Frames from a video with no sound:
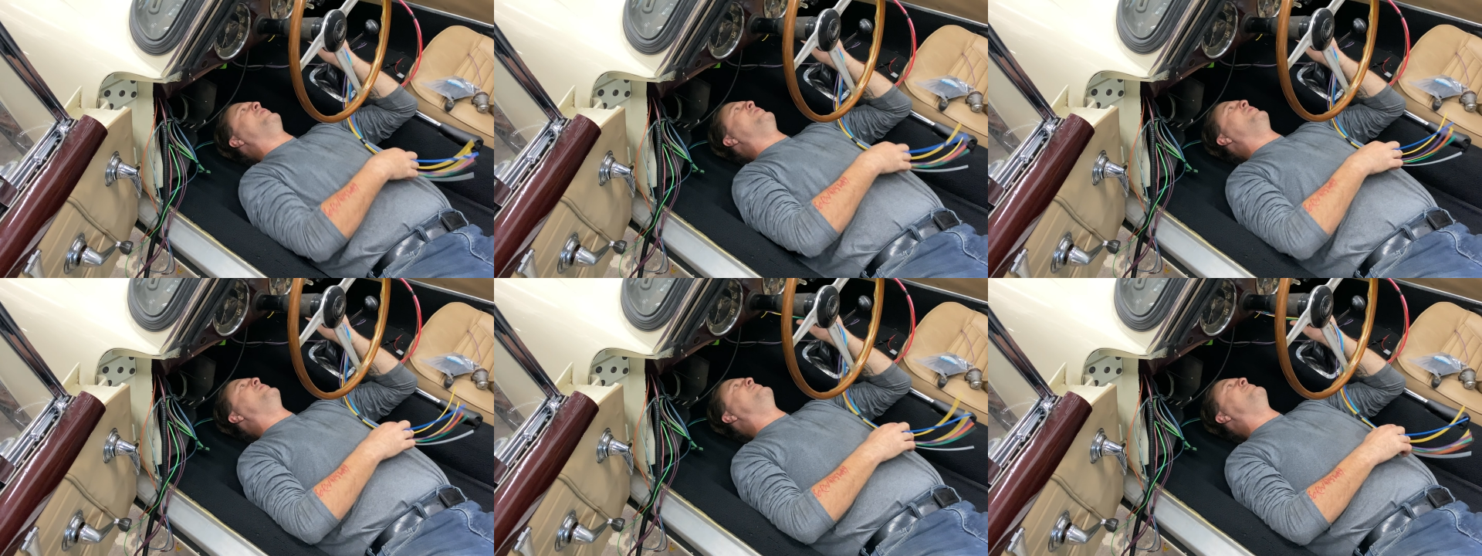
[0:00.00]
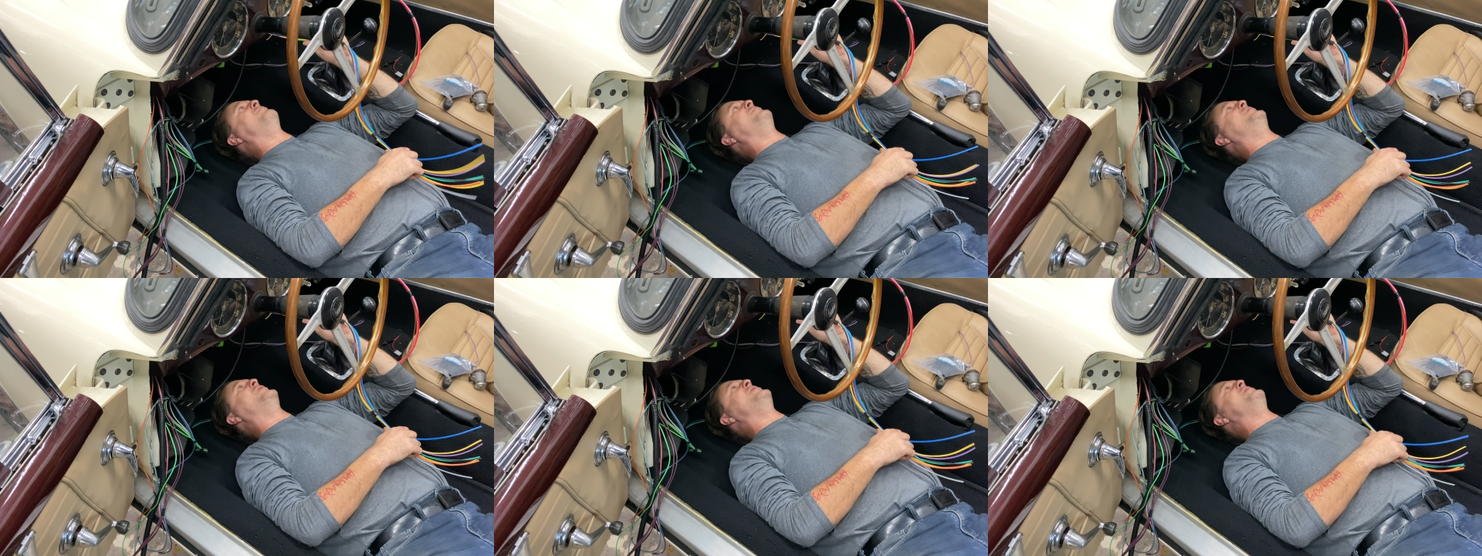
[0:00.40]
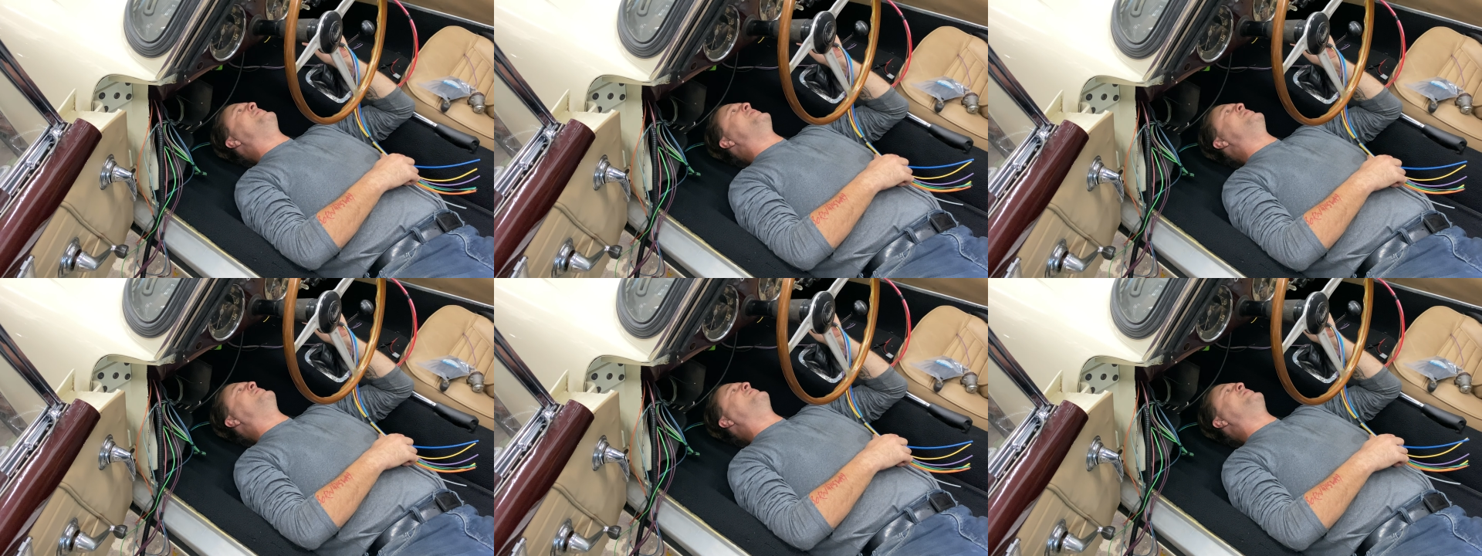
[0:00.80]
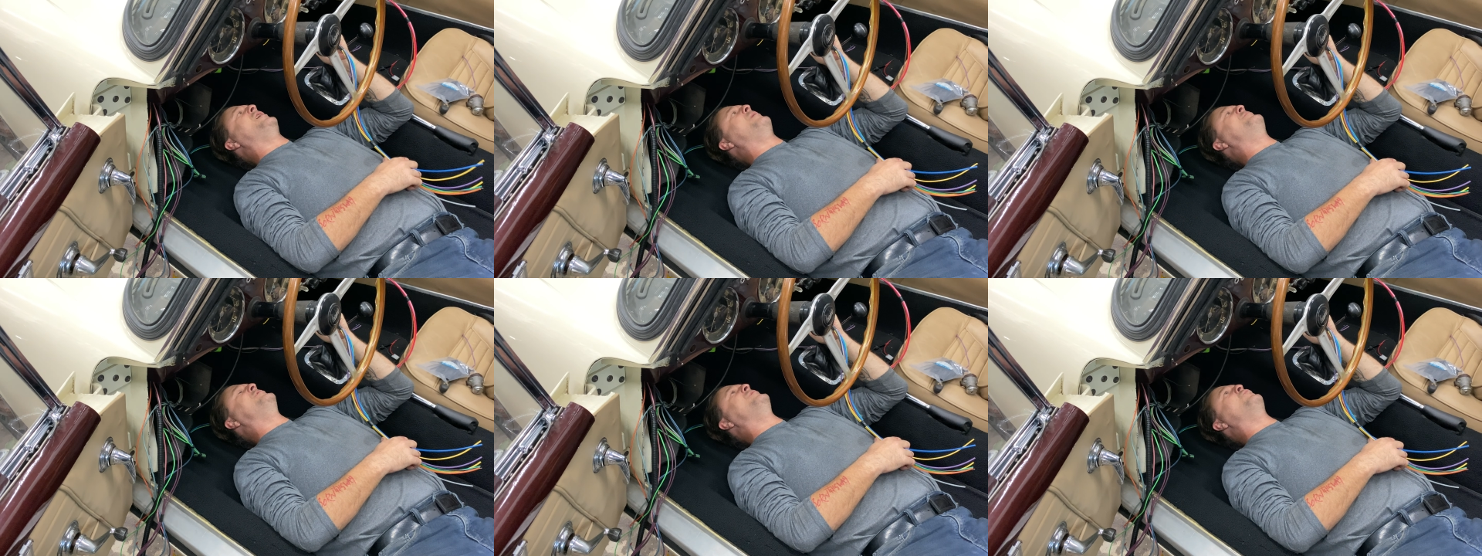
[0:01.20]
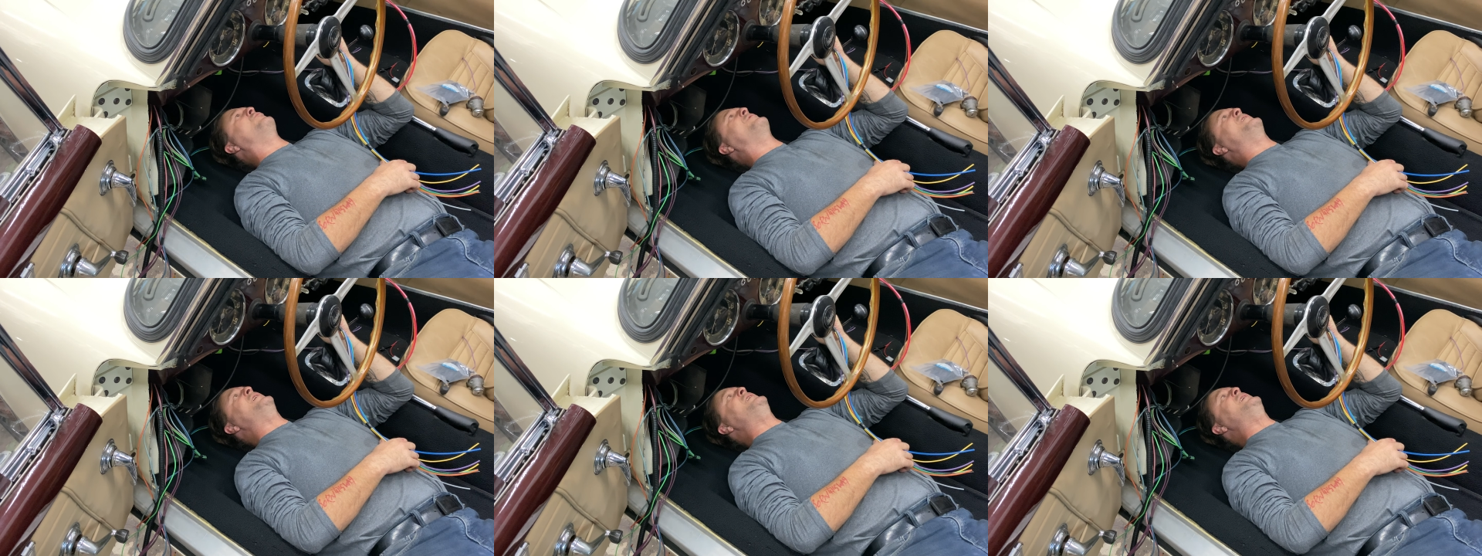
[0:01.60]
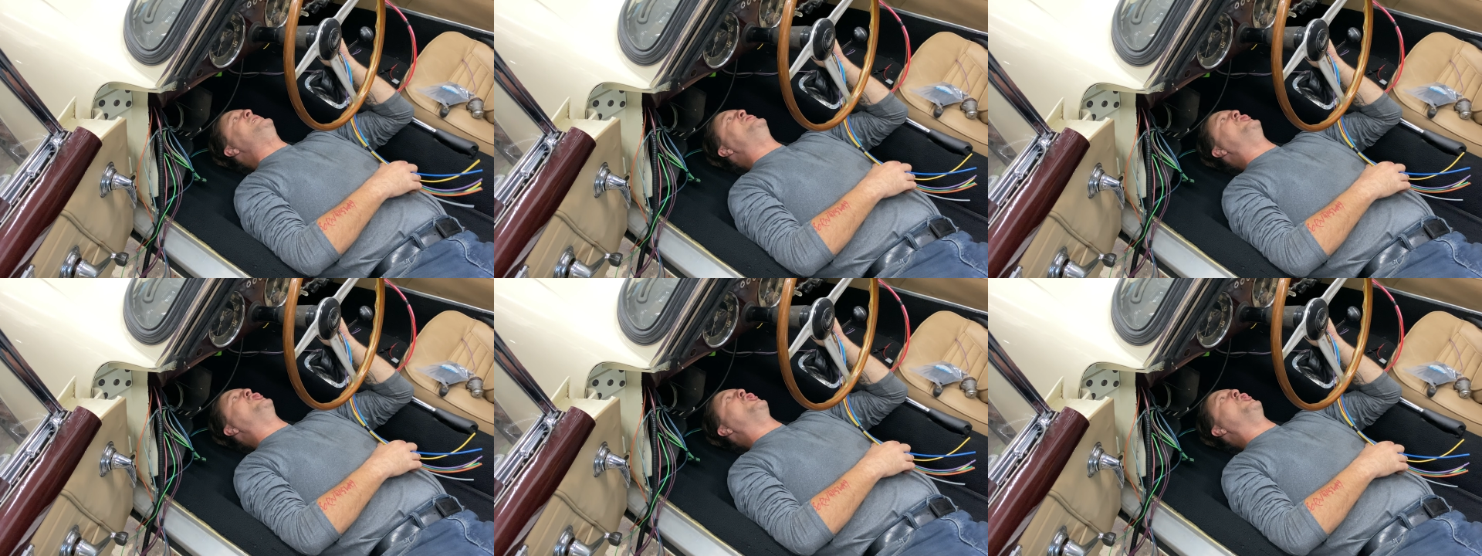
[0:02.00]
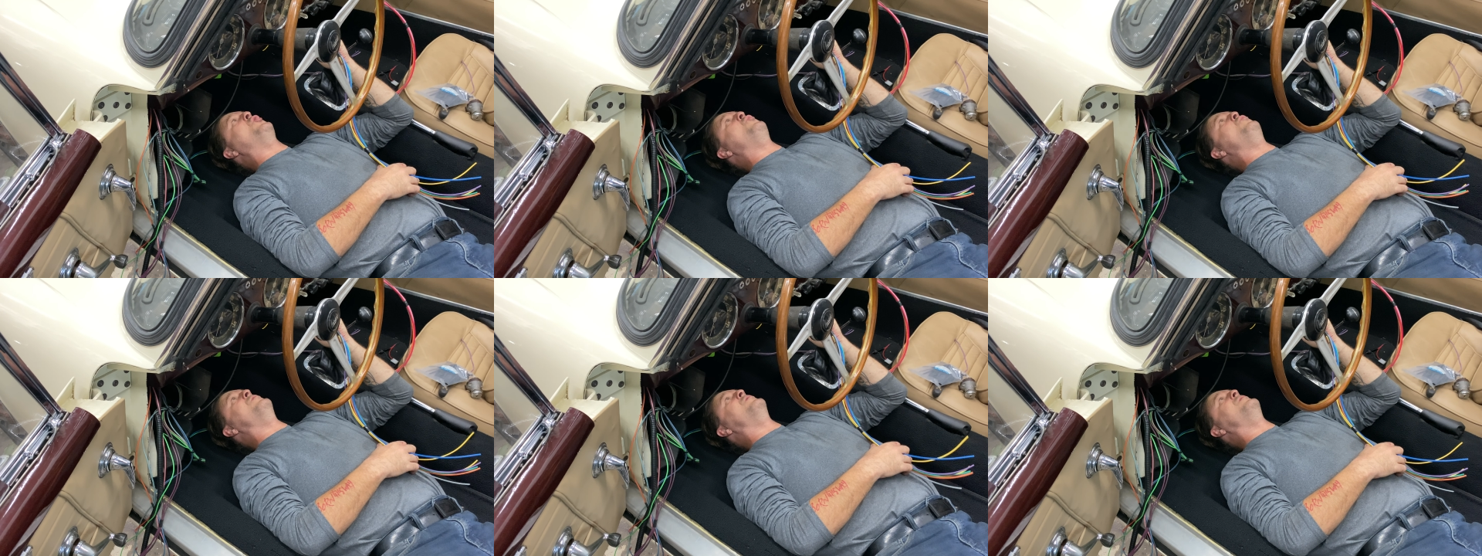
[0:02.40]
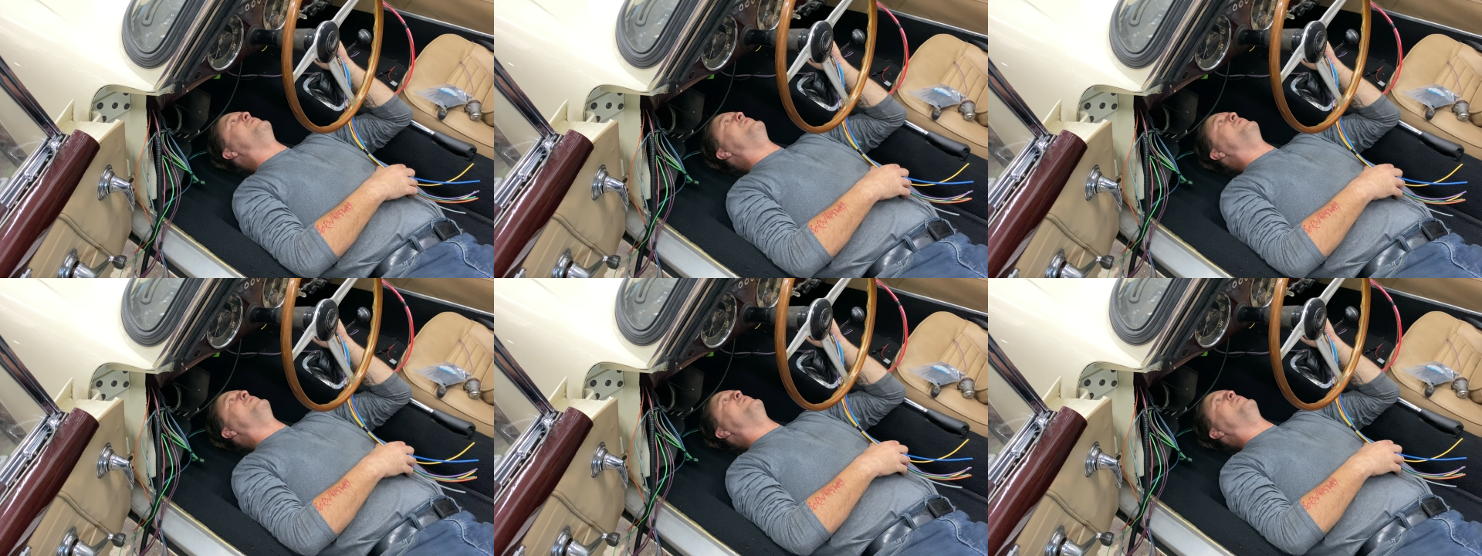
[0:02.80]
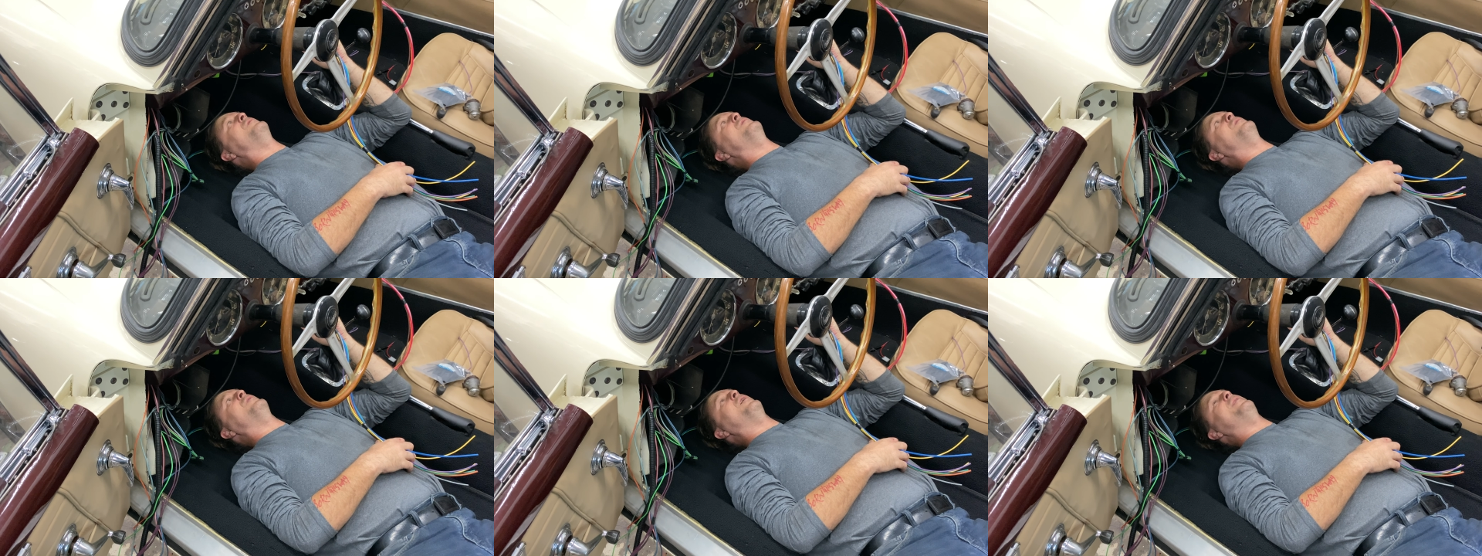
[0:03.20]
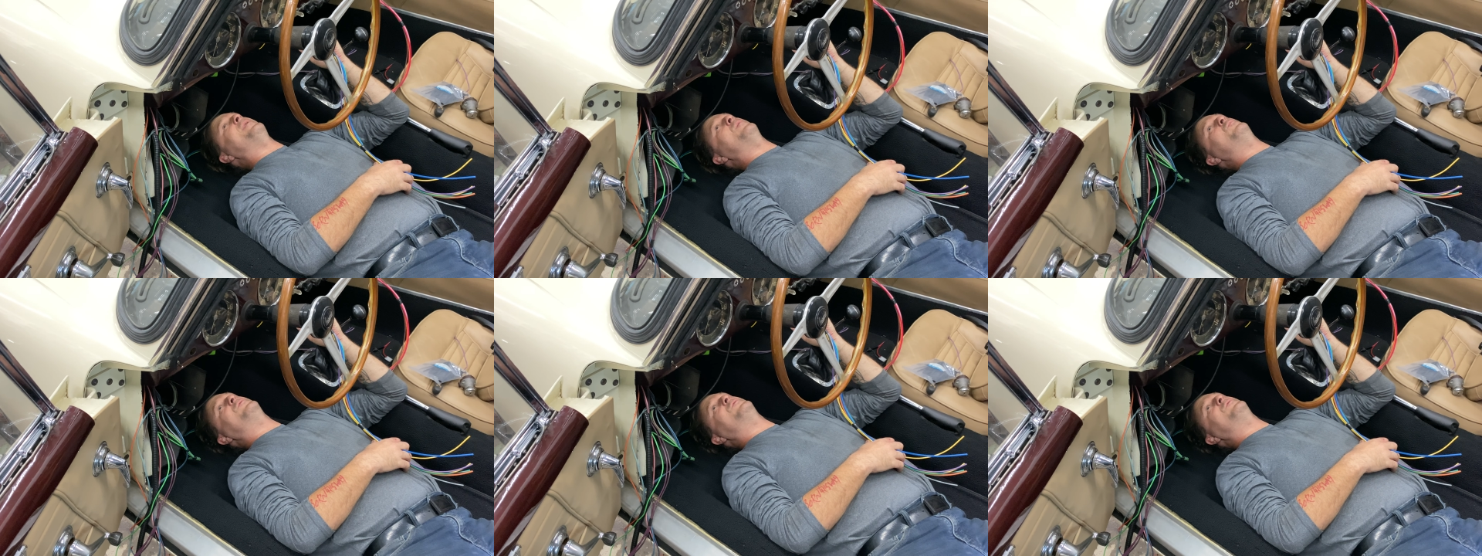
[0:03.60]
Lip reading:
No face is visible, so there are no lips to read.